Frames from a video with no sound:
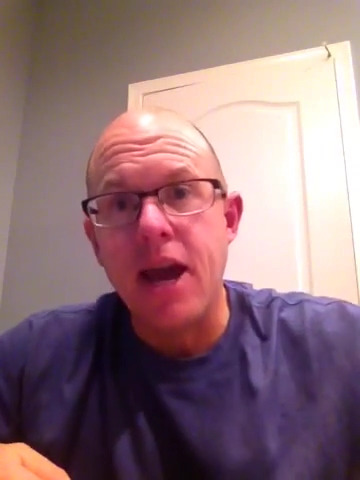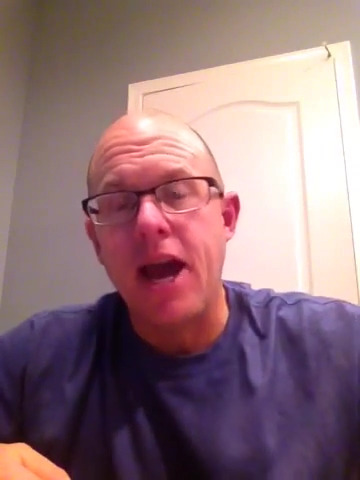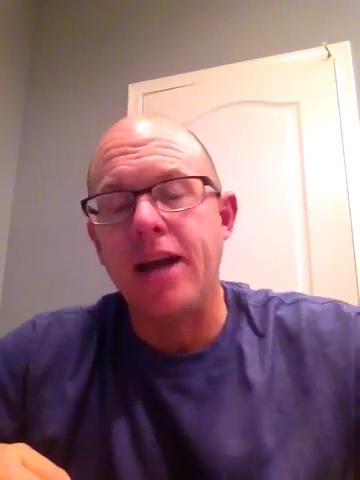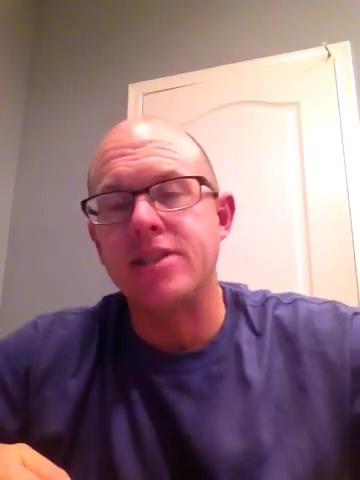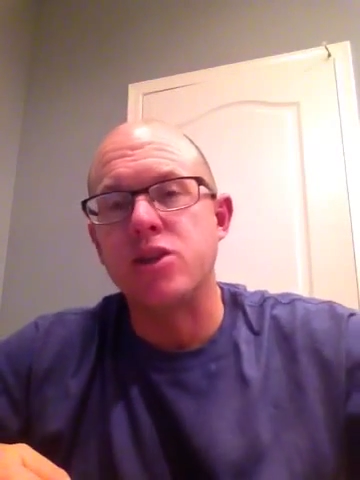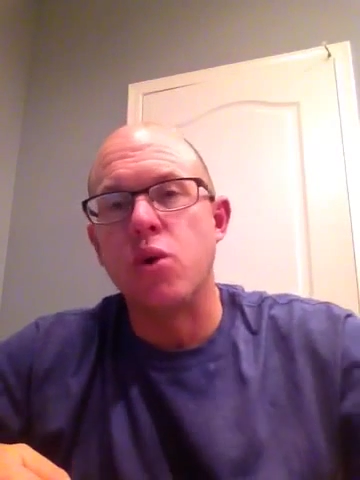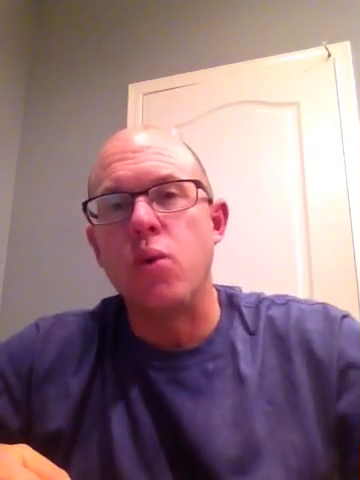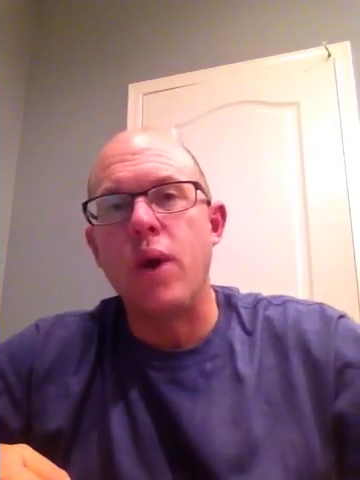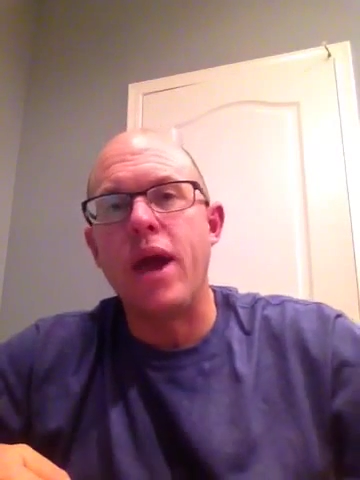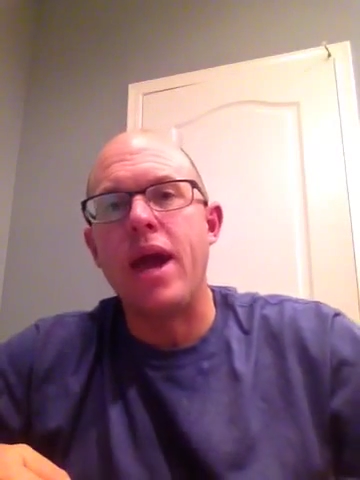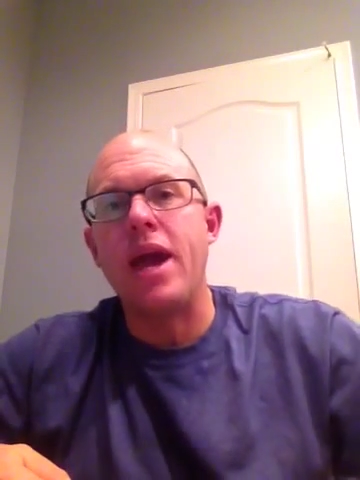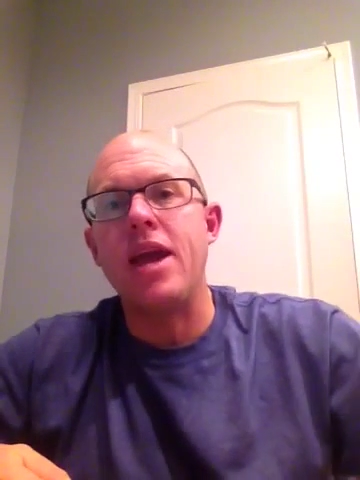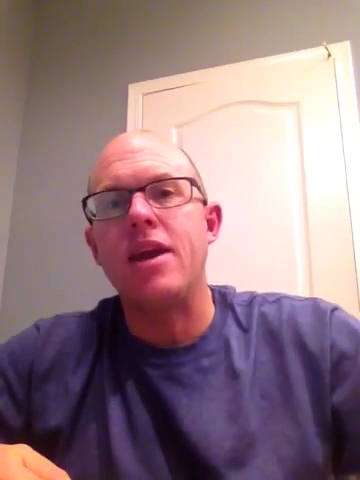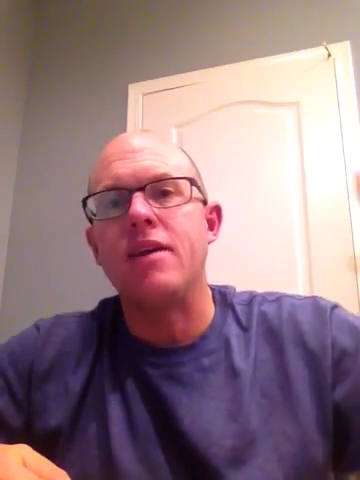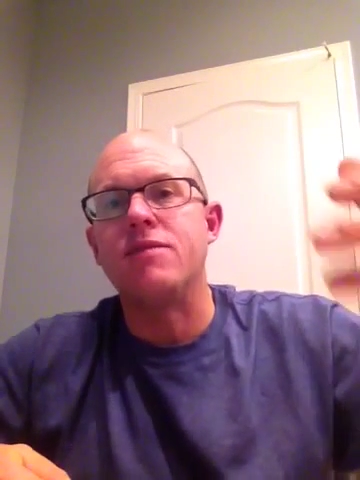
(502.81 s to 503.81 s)
as a
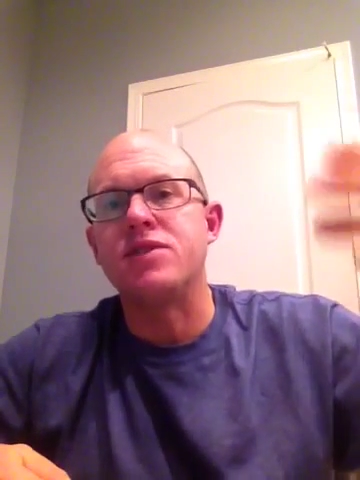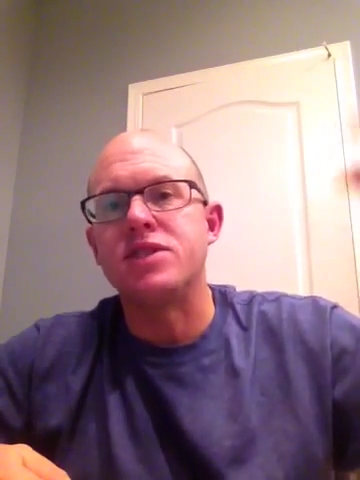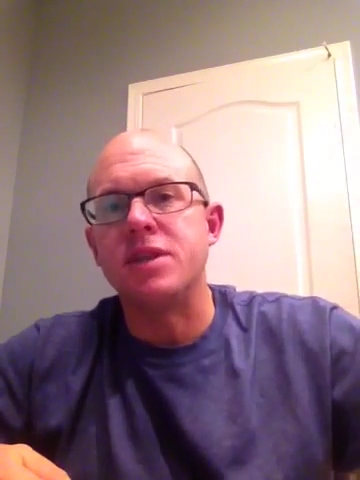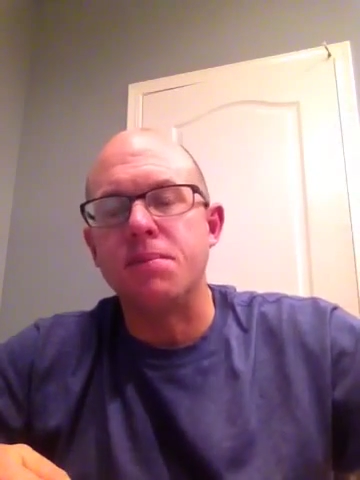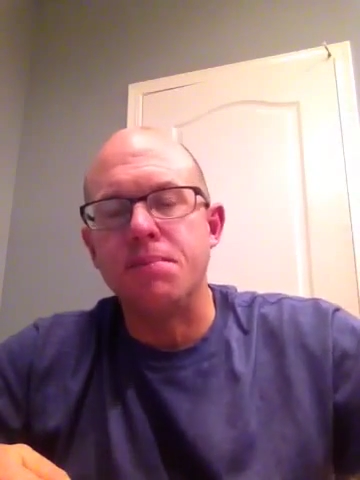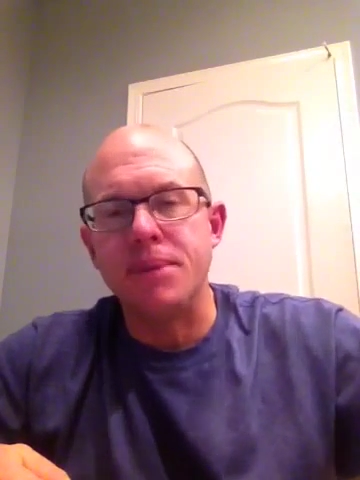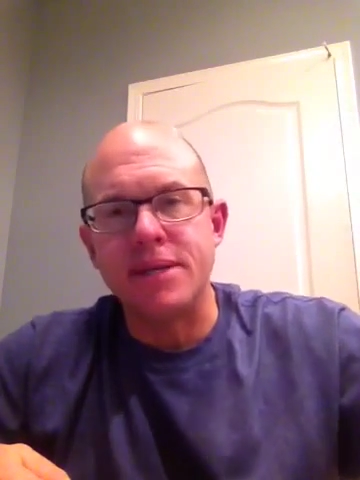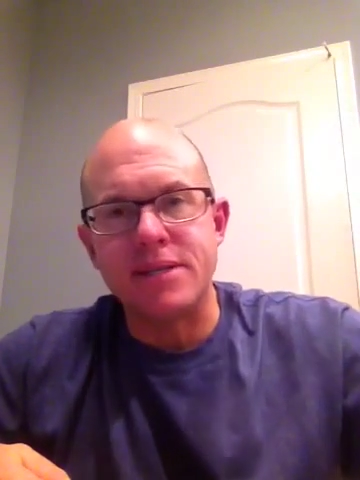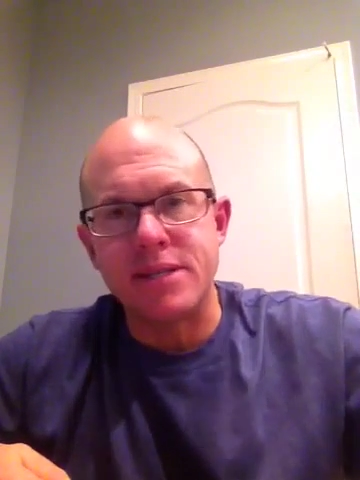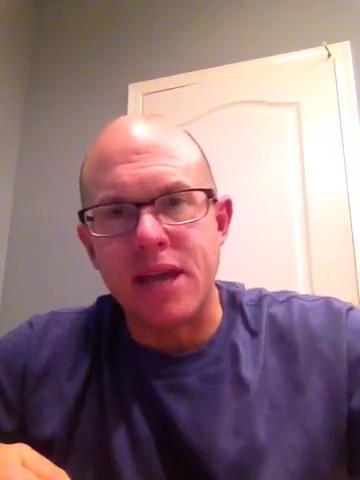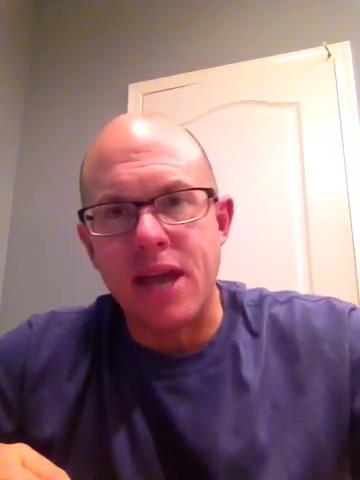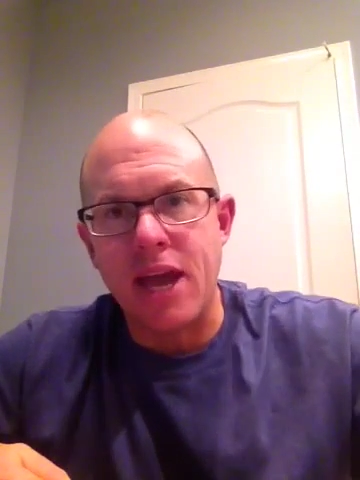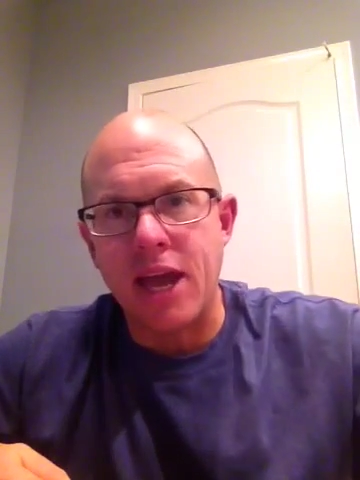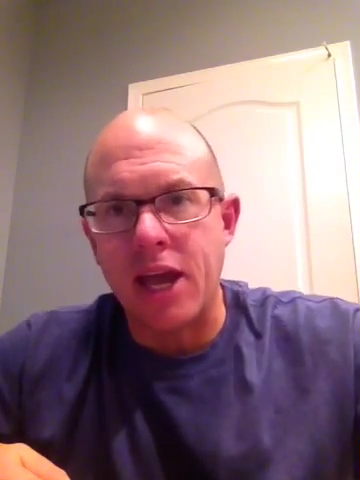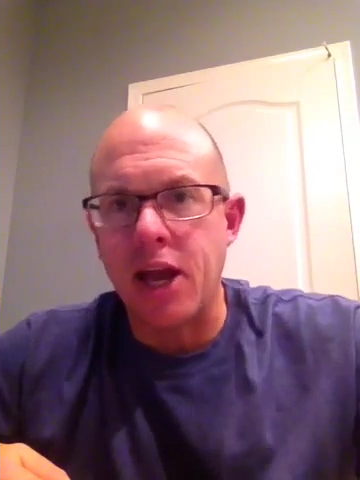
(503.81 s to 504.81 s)
way of simply
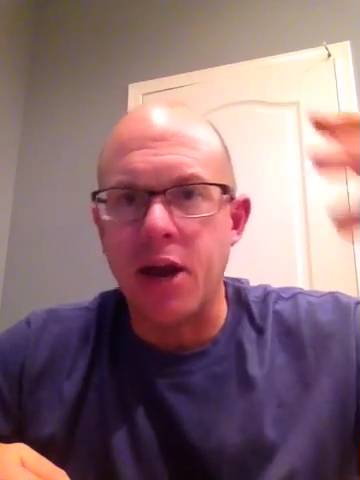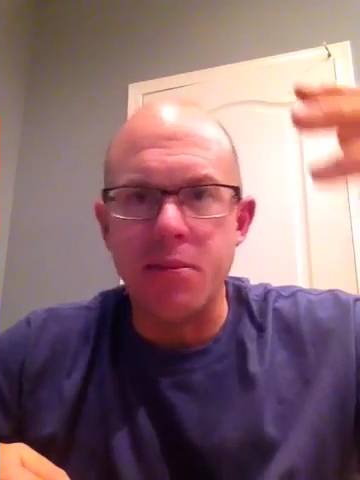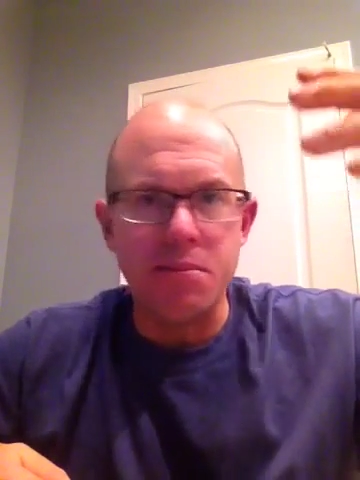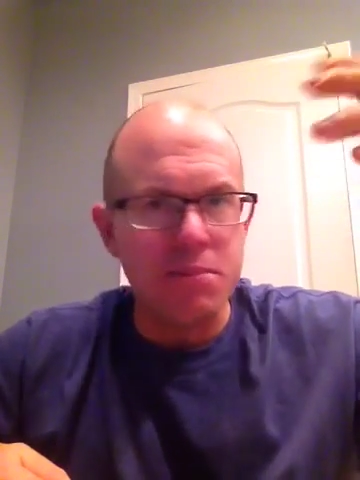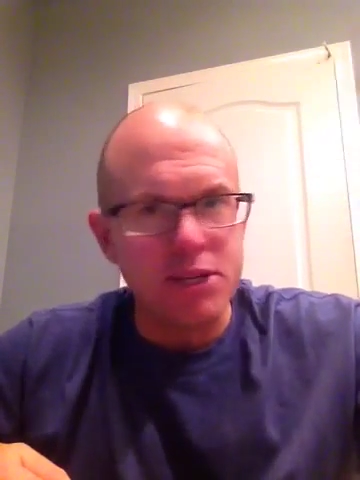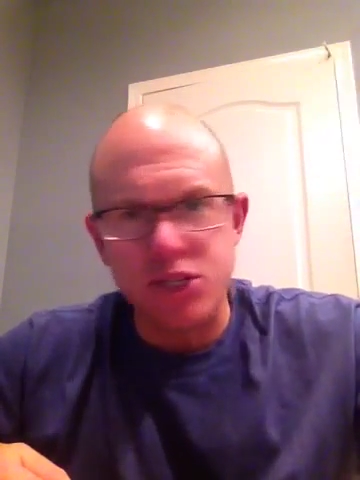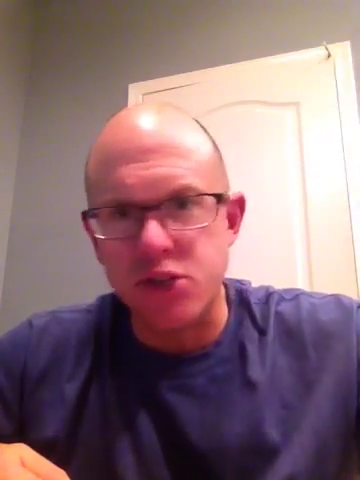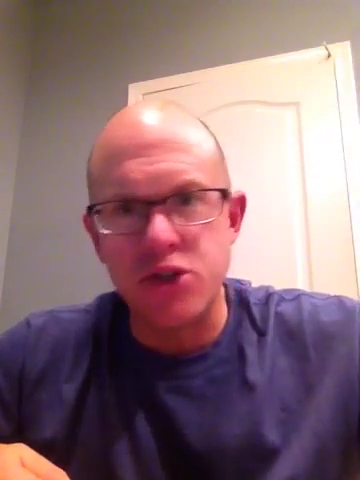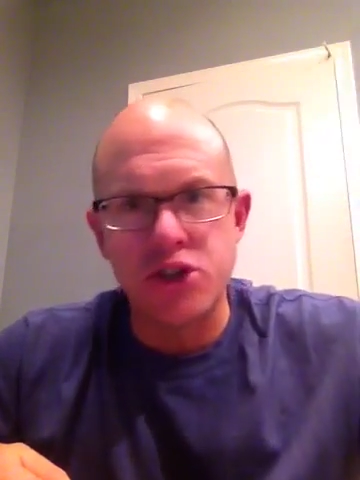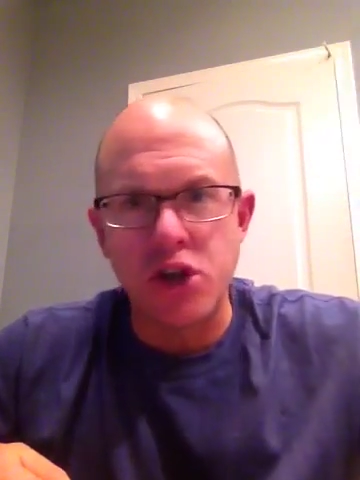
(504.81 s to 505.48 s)
saying, Mr.